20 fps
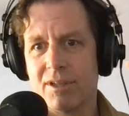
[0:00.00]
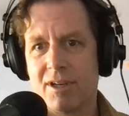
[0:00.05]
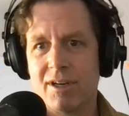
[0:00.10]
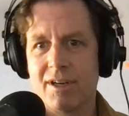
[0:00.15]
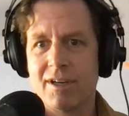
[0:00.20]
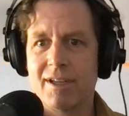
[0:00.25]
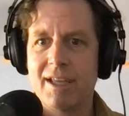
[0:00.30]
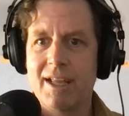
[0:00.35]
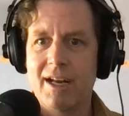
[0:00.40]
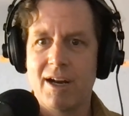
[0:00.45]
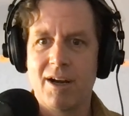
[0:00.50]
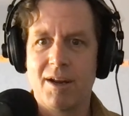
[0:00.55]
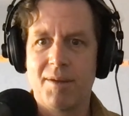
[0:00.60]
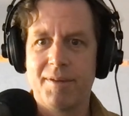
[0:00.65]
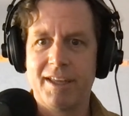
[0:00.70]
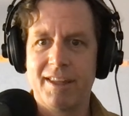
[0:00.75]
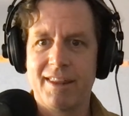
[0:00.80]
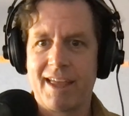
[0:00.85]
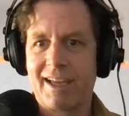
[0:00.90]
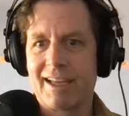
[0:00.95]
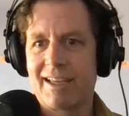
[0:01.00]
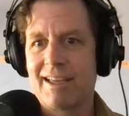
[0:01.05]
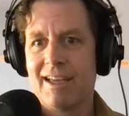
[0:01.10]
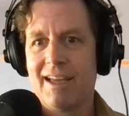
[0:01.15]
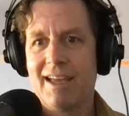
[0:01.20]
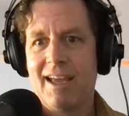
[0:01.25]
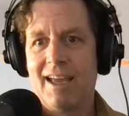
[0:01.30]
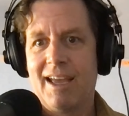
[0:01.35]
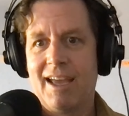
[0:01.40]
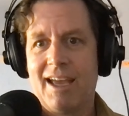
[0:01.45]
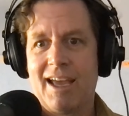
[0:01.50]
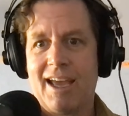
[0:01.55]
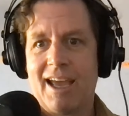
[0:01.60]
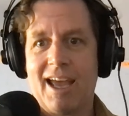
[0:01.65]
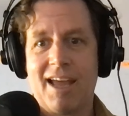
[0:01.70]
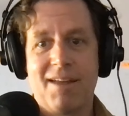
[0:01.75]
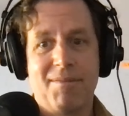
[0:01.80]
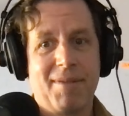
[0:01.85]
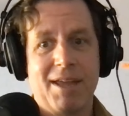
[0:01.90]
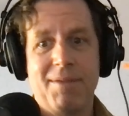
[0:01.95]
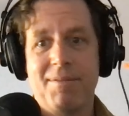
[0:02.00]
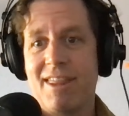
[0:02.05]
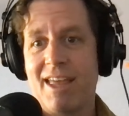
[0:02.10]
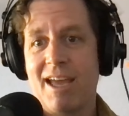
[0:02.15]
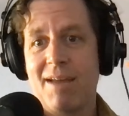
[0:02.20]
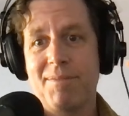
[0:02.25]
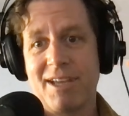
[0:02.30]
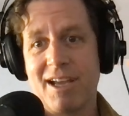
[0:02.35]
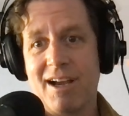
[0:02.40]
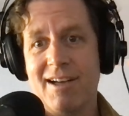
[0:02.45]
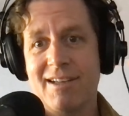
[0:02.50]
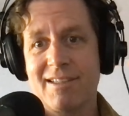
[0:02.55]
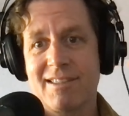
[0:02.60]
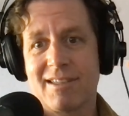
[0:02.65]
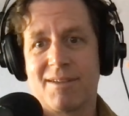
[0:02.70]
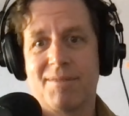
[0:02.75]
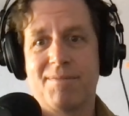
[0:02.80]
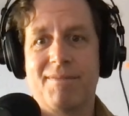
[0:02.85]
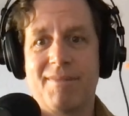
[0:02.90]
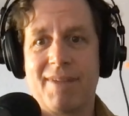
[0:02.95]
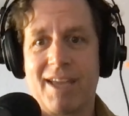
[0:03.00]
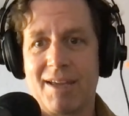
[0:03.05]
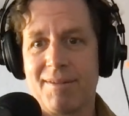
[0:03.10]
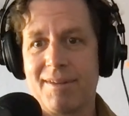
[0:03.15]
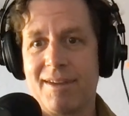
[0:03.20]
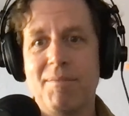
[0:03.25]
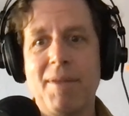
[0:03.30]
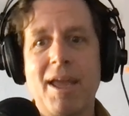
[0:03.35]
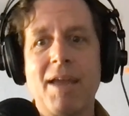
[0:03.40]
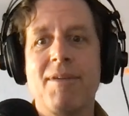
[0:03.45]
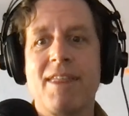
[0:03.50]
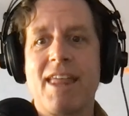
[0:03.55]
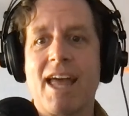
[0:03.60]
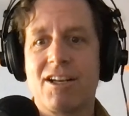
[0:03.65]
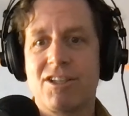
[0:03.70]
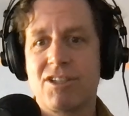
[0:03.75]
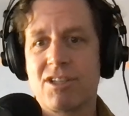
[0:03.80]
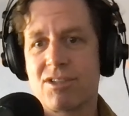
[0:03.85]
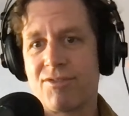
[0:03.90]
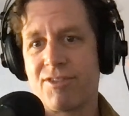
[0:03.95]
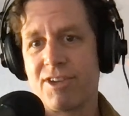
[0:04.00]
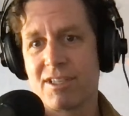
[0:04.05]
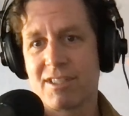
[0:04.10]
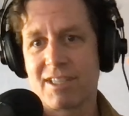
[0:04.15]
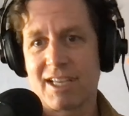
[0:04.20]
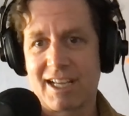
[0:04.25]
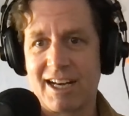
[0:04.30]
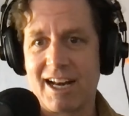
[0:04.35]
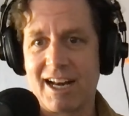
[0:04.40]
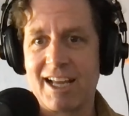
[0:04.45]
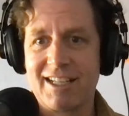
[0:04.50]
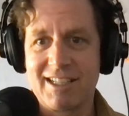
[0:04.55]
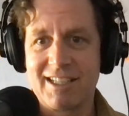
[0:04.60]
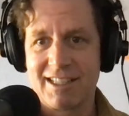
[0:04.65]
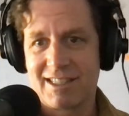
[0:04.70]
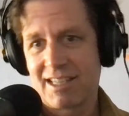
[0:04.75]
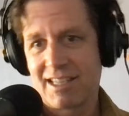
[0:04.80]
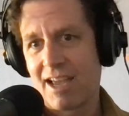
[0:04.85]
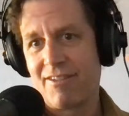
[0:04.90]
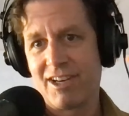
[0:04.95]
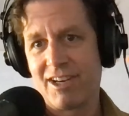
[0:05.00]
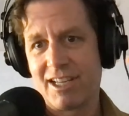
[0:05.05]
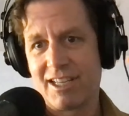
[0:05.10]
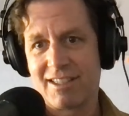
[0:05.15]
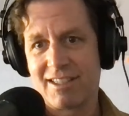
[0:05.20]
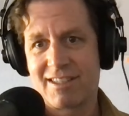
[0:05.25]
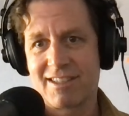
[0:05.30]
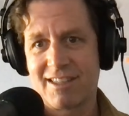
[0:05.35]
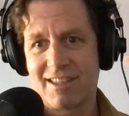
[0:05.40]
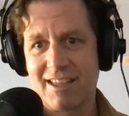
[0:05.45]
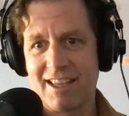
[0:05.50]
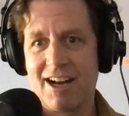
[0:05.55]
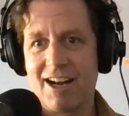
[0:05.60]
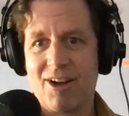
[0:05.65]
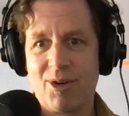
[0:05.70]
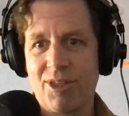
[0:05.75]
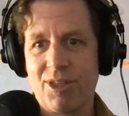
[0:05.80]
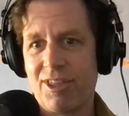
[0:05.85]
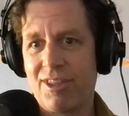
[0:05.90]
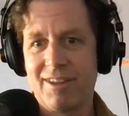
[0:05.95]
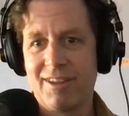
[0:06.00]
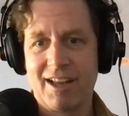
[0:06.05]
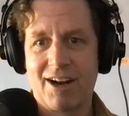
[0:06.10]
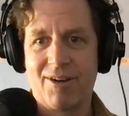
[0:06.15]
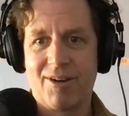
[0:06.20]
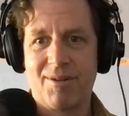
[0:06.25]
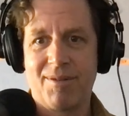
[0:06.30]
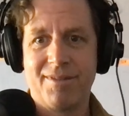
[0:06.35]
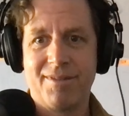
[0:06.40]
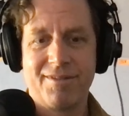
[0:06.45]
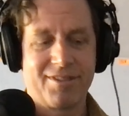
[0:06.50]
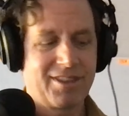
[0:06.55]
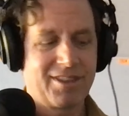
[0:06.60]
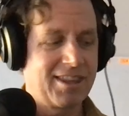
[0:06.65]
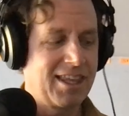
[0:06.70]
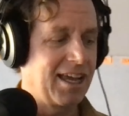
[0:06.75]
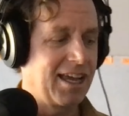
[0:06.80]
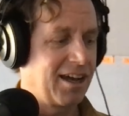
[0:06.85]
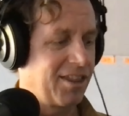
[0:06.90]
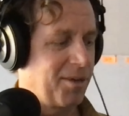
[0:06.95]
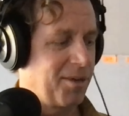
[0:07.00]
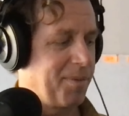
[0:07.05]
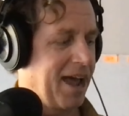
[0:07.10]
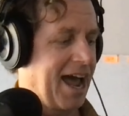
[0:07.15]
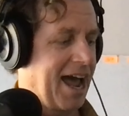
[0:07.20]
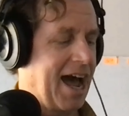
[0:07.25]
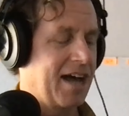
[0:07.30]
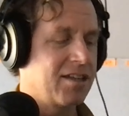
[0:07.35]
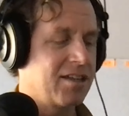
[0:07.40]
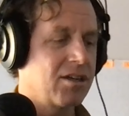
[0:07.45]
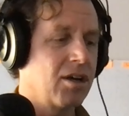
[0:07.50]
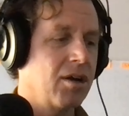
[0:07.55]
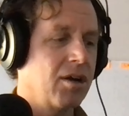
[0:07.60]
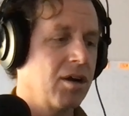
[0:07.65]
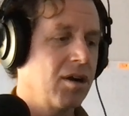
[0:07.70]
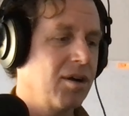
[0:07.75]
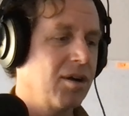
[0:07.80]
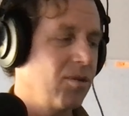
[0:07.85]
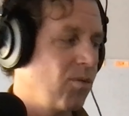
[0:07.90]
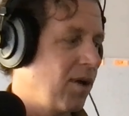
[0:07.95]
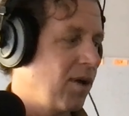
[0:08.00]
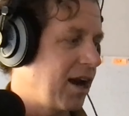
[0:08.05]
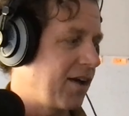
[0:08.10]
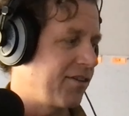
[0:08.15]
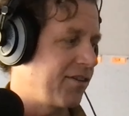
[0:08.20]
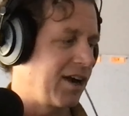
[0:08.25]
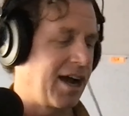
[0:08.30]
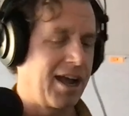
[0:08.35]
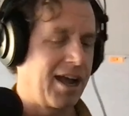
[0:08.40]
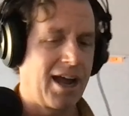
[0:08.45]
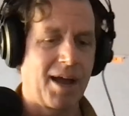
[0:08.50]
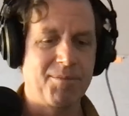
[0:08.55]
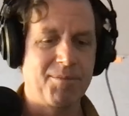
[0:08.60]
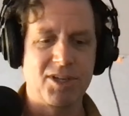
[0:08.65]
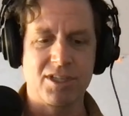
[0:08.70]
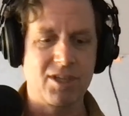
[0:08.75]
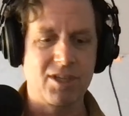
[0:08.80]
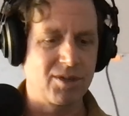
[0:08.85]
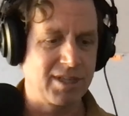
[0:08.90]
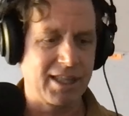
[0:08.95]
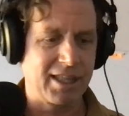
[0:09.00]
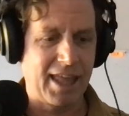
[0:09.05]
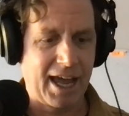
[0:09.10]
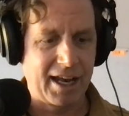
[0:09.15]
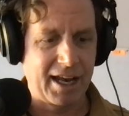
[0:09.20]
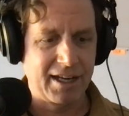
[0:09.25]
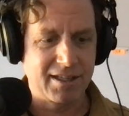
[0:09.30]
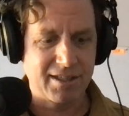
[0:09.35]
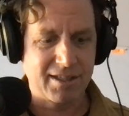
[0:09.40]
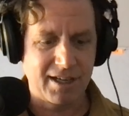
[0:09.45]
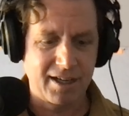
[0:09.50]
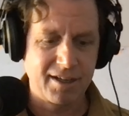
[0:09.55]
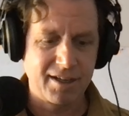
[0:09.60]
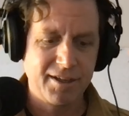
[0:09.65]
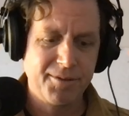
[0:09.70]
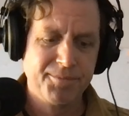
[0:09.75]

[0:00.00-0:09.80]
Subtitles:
or, you know what I mean? Like, and maybe that'd be awesome. Maybe that just feels like a 1970s, thing of the past or whatever. I'm just using that as a